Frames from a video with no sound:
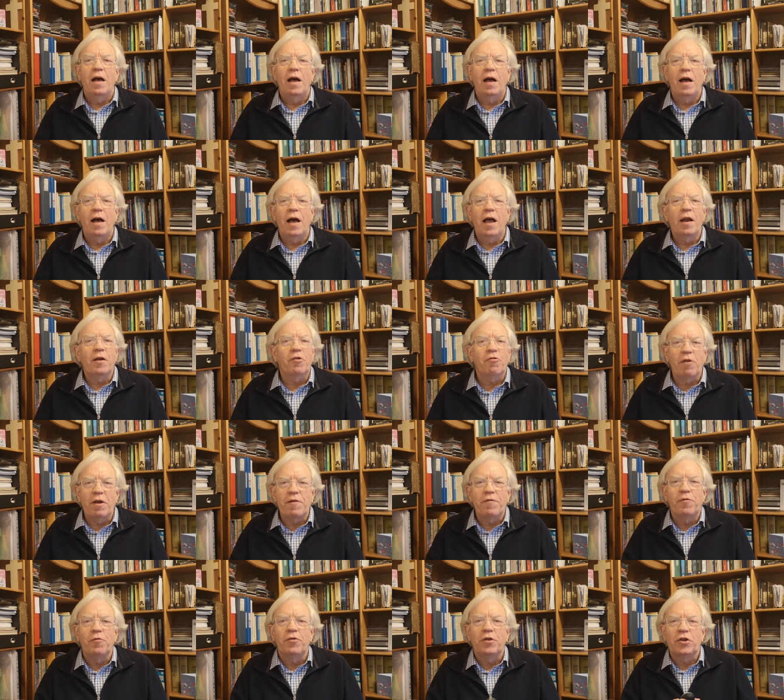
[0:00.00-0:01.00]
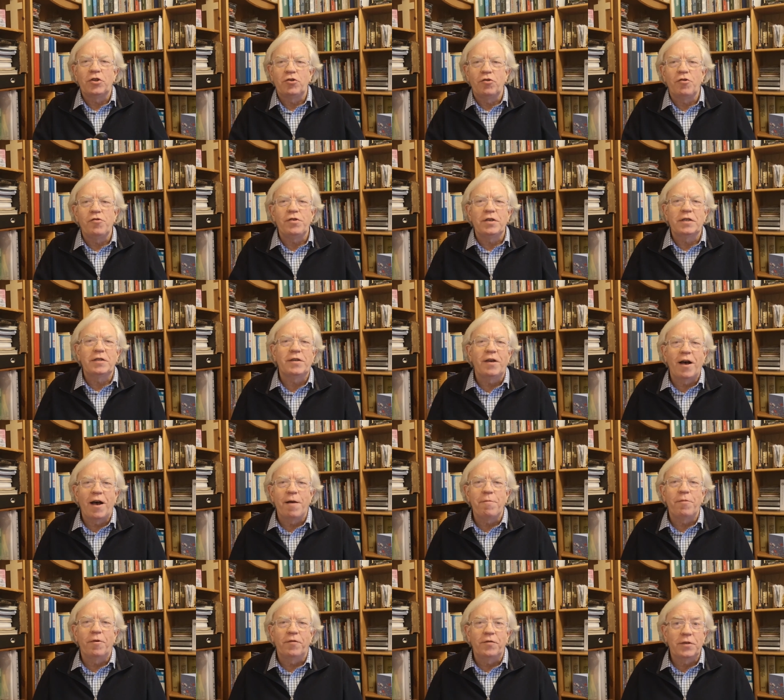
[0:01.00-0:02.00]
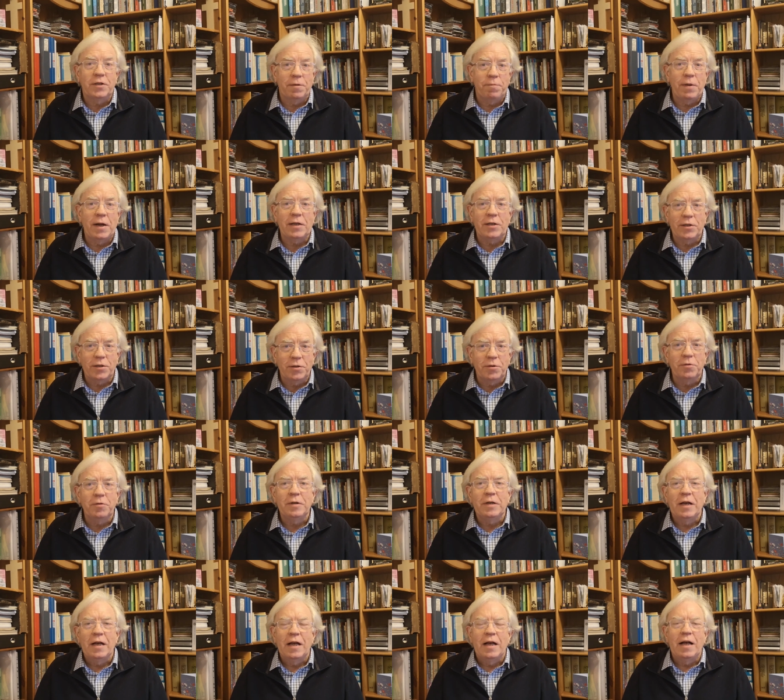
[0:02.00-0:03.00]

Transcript: Uh, and I'm grateful that during this time of sabbatical,